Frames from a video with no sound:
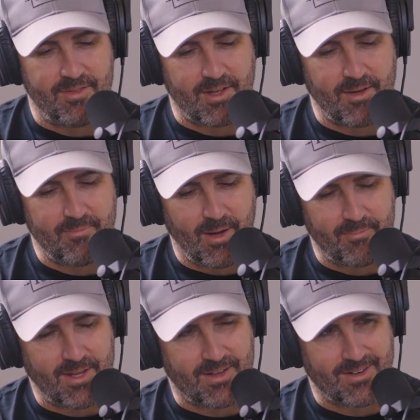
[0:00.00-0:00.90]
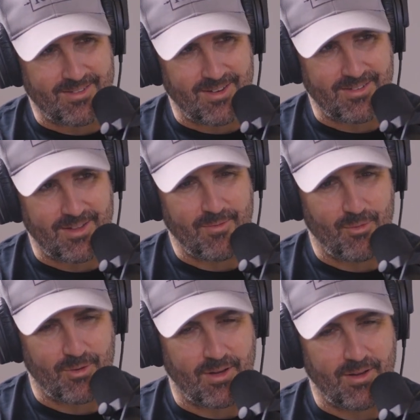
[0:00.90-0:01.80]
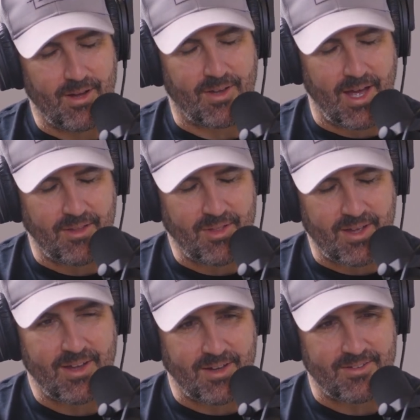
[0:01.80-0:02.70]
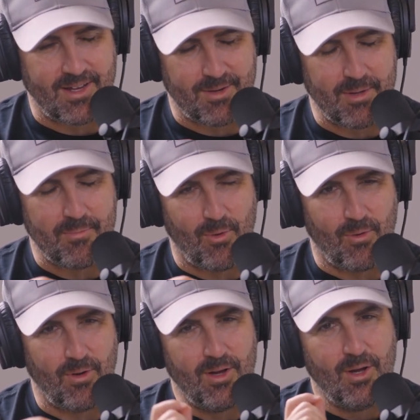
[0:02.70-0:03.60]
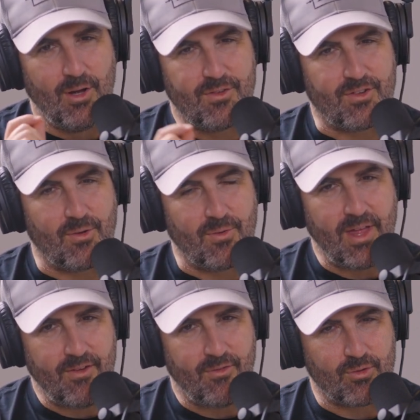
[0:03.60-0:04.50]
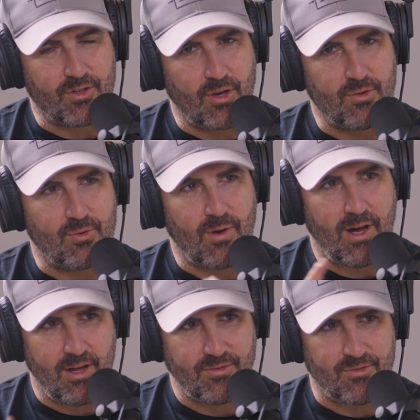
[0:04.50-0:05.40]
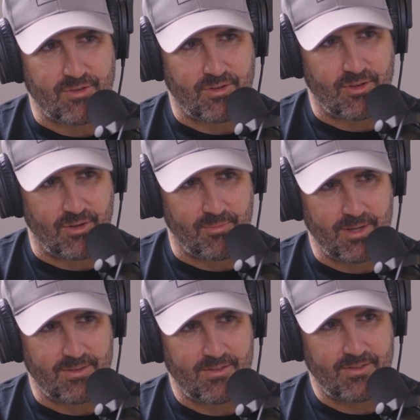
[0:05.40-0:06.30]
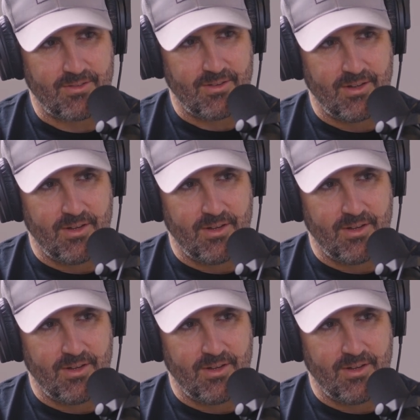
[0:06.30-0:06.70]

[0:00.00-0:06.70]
think I'm taking a slight step forward. Okay, I think I understand a bit more. So therefore, to go to 100 qubits